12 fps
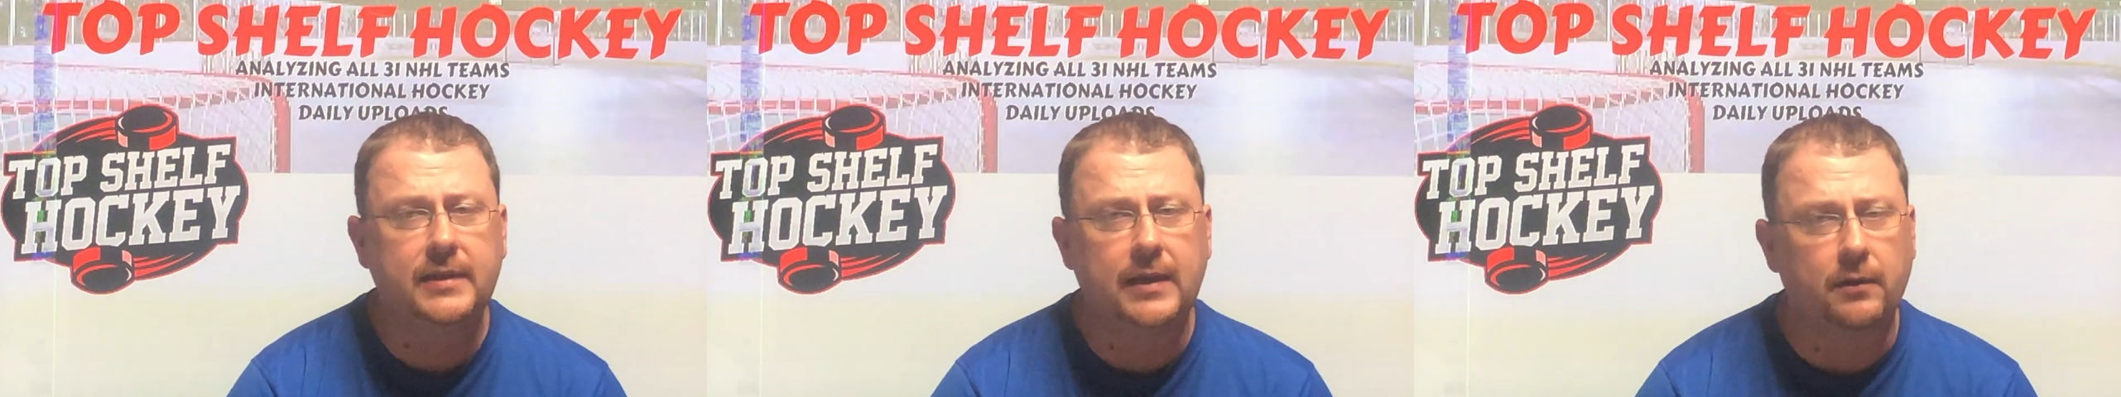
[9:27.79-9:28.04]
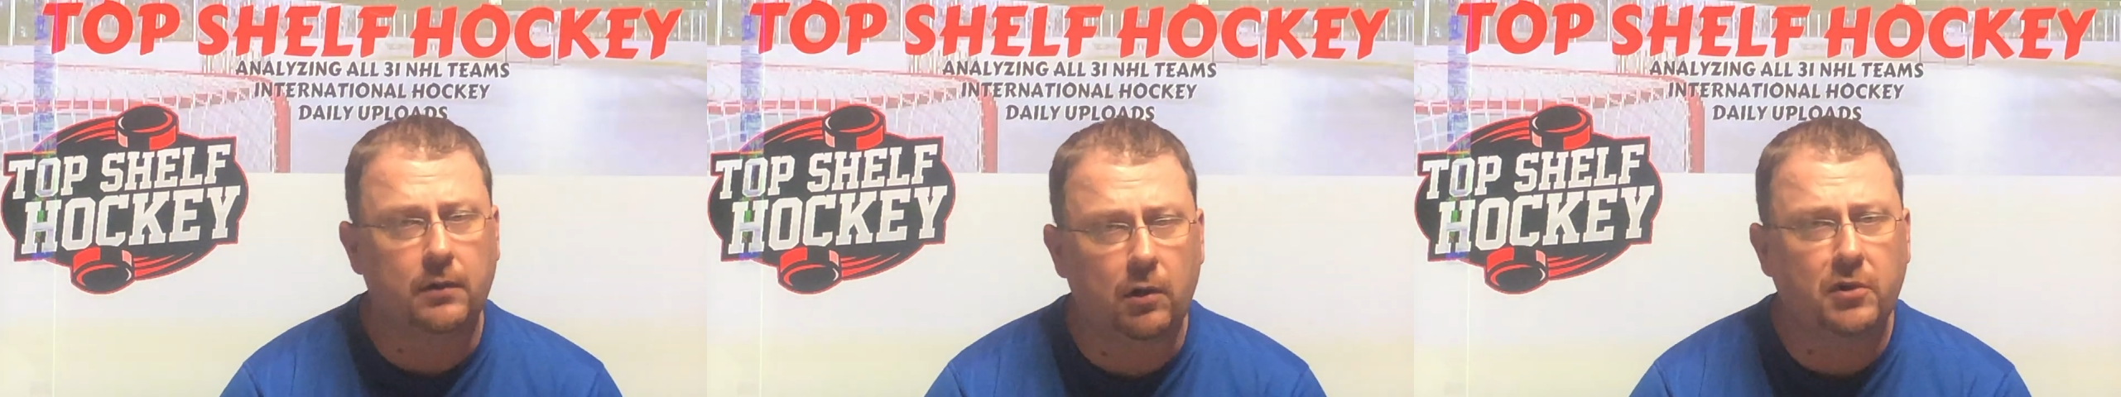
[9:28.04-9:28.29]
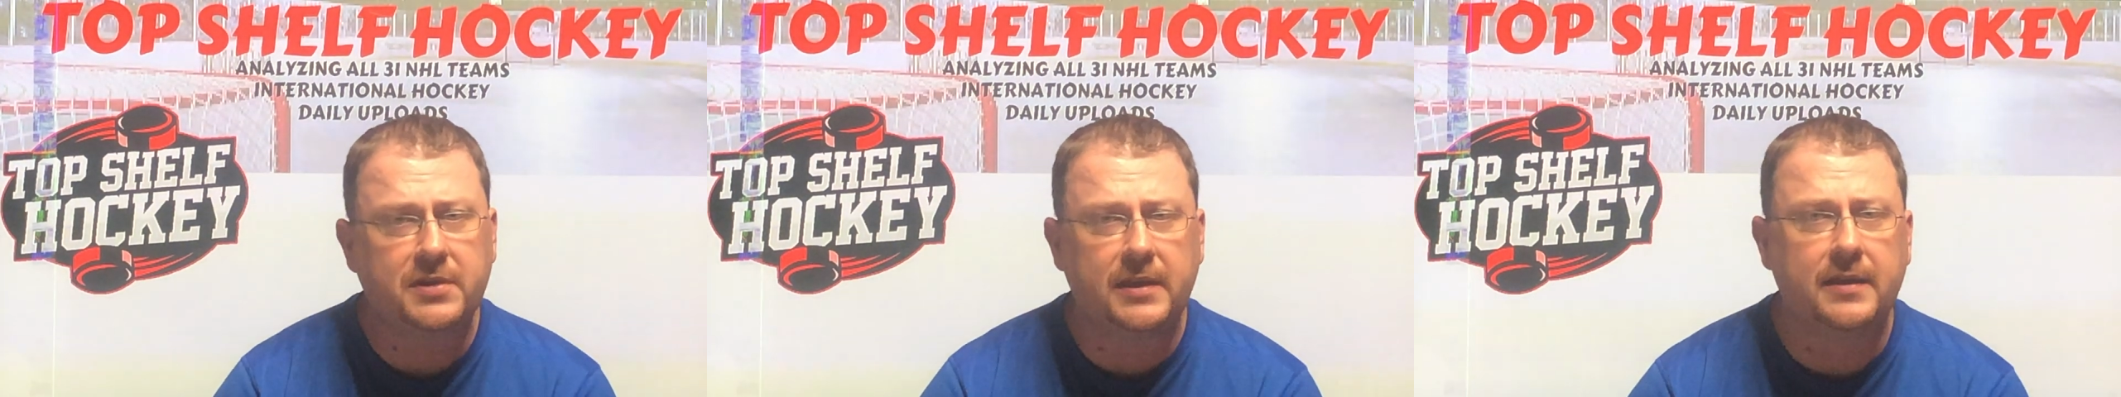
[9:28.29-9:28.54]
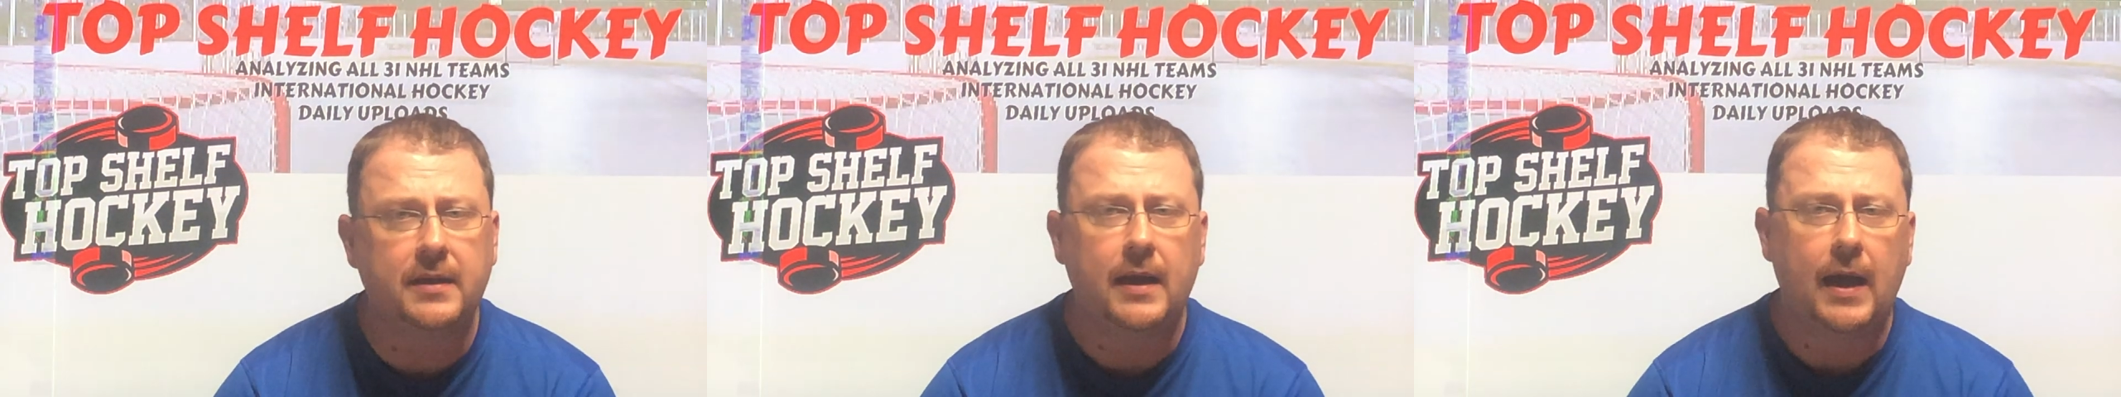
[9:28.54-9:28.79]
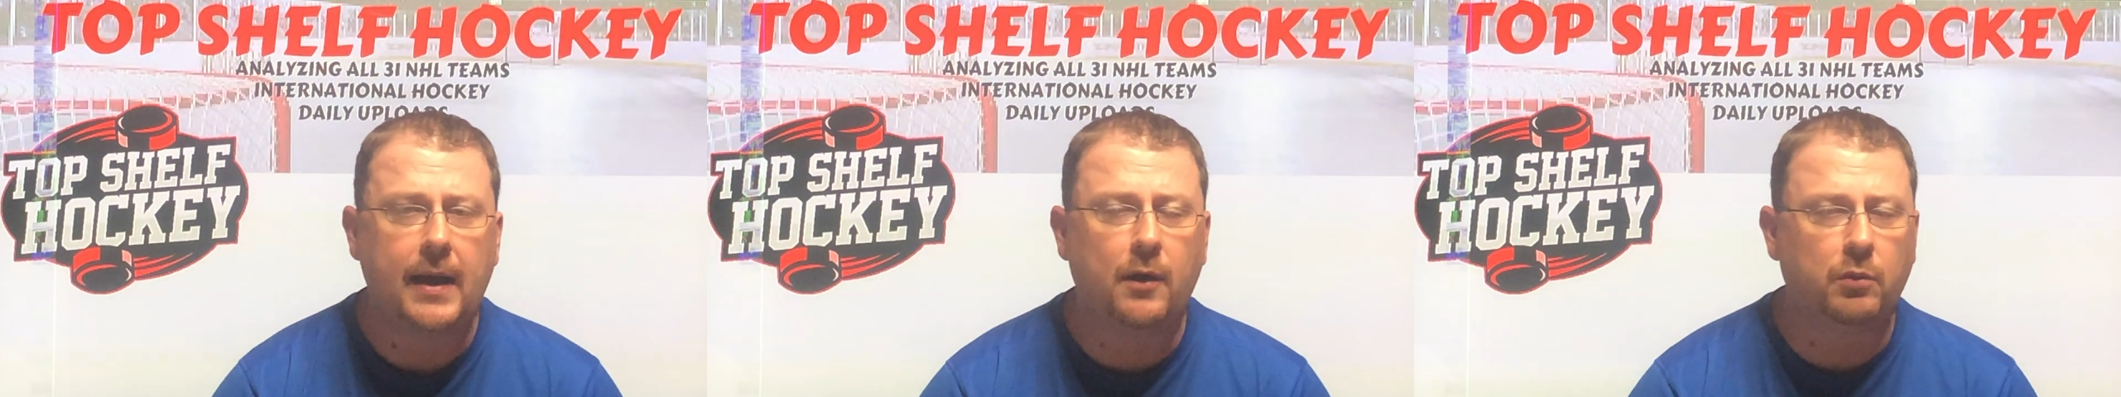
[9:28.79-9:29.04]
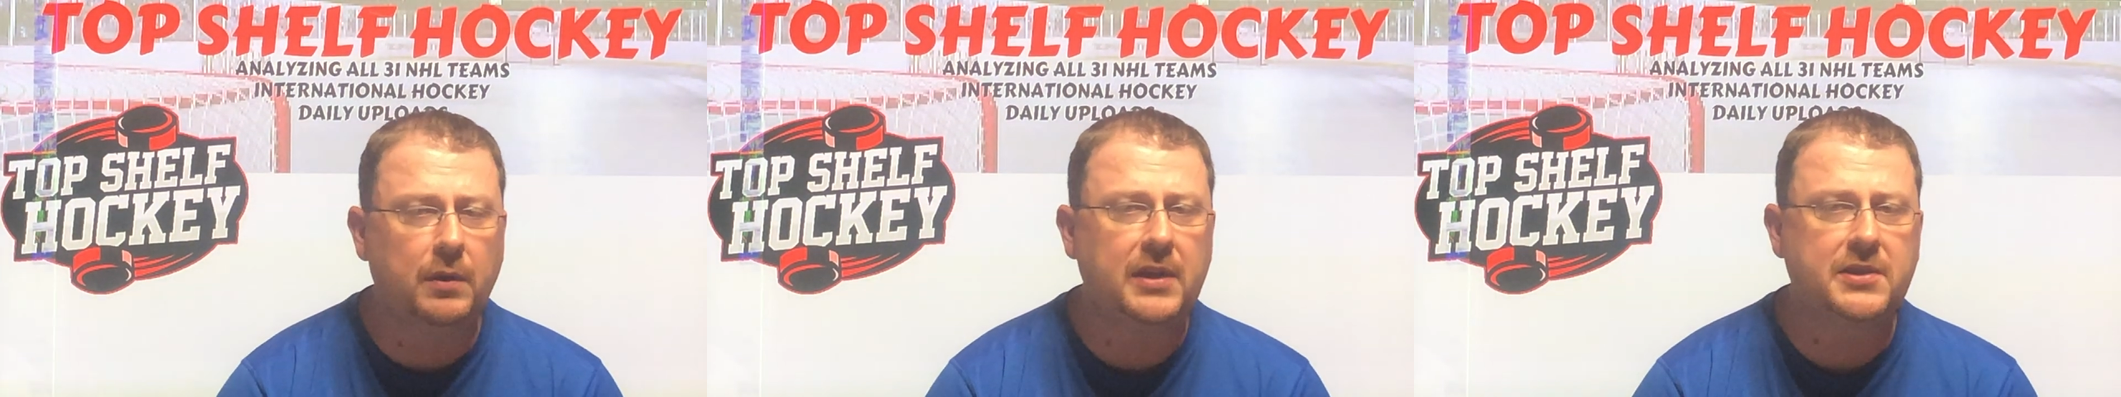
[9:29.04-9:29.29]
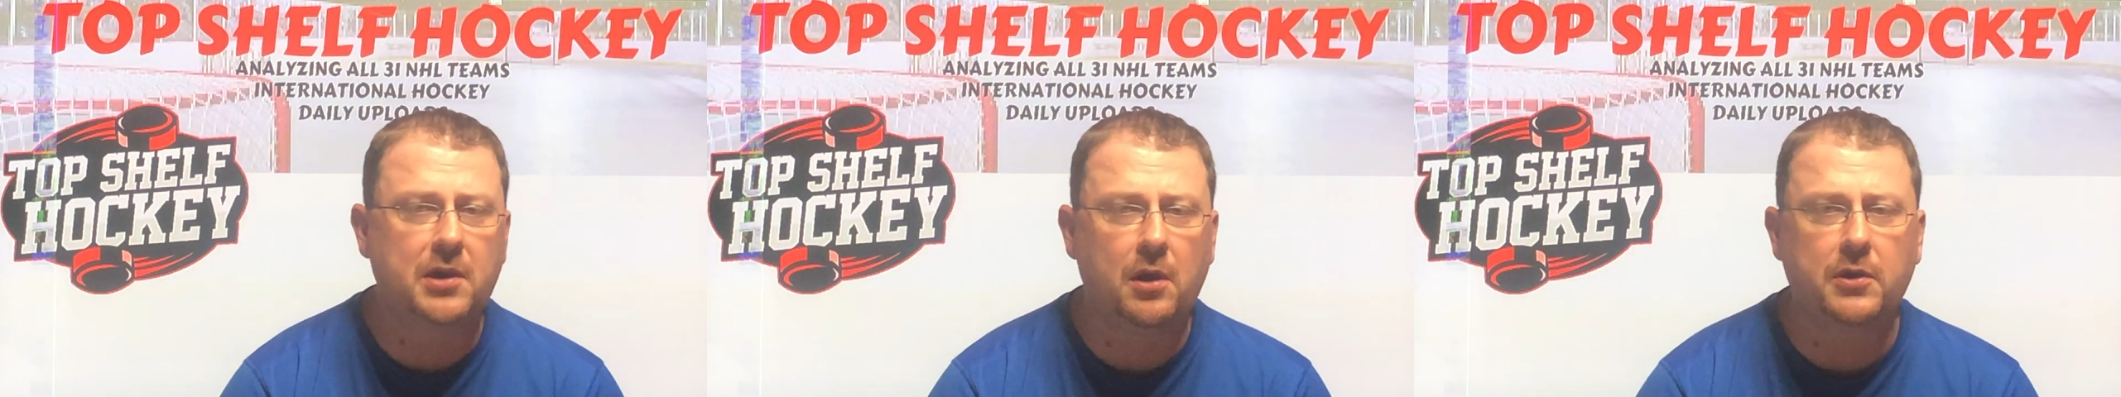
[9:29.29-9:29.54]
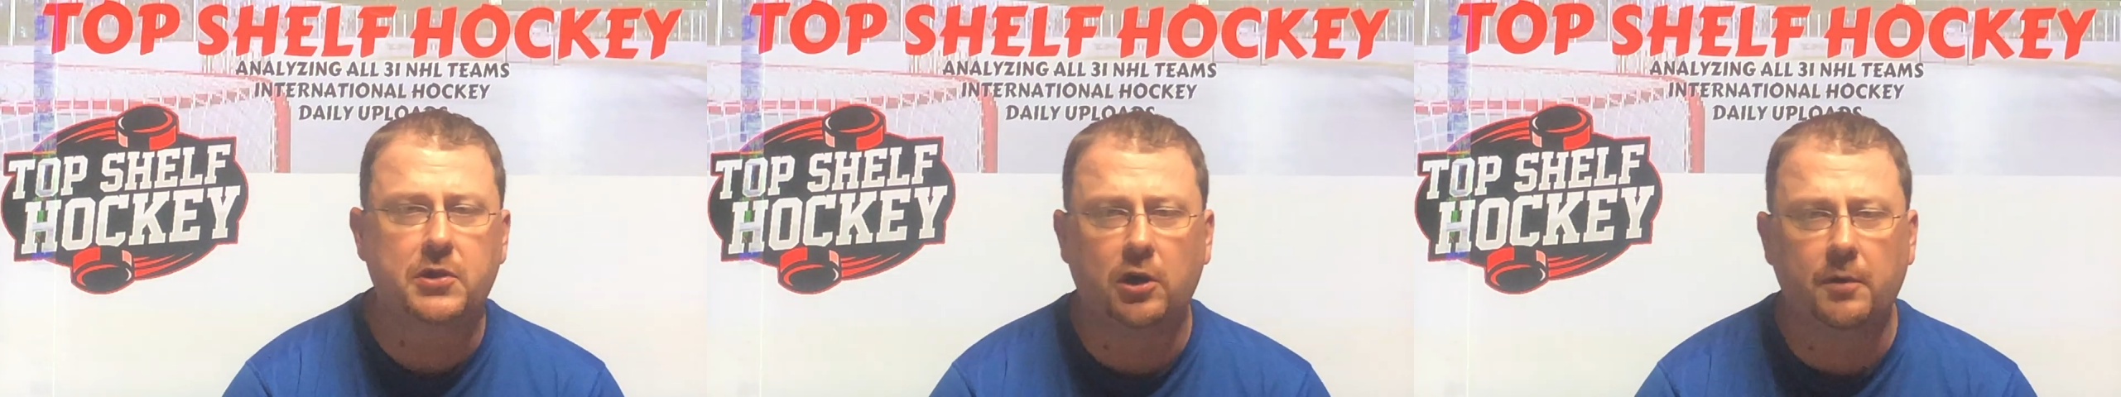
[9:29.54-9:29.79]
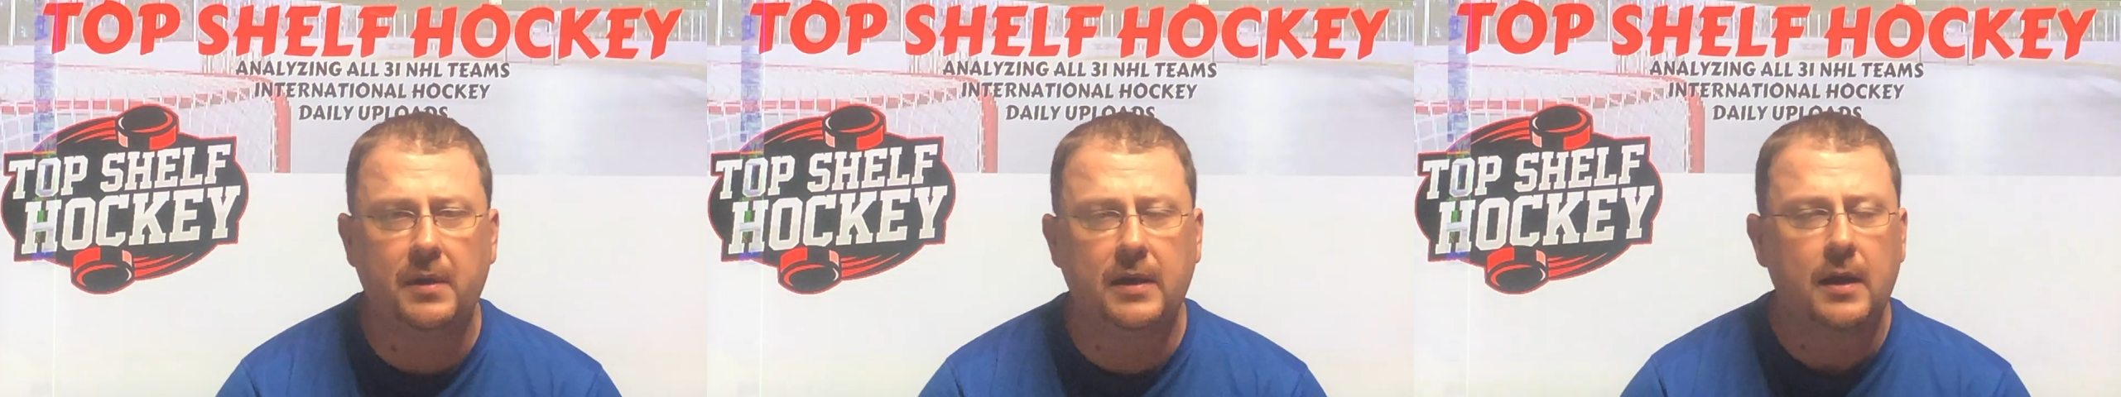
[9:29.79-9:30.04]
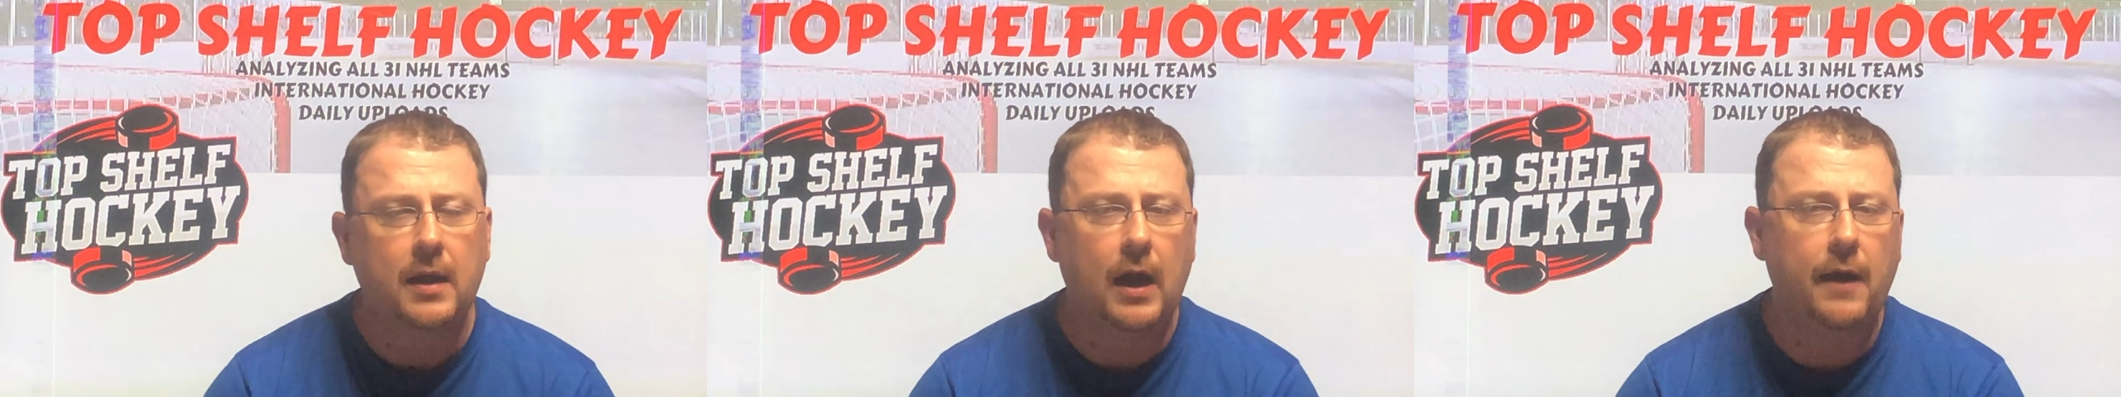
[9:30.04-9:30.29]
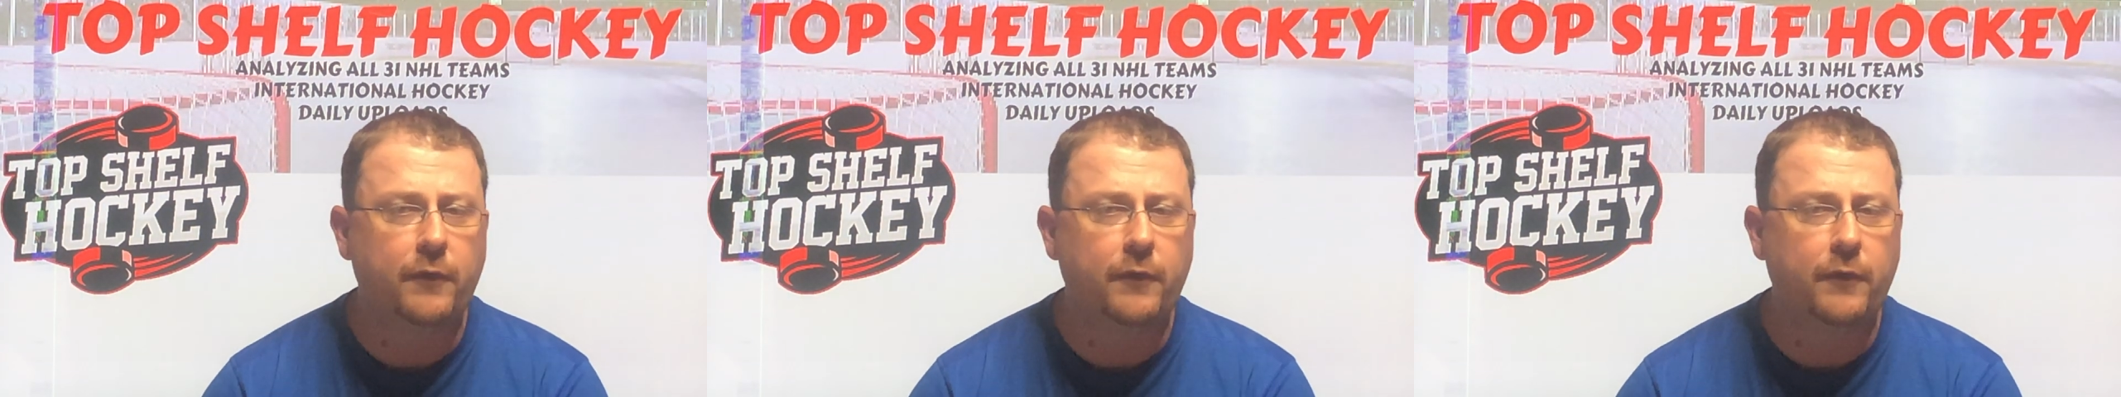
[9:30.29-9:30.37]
Now, Ersson had a really solid tournament uh,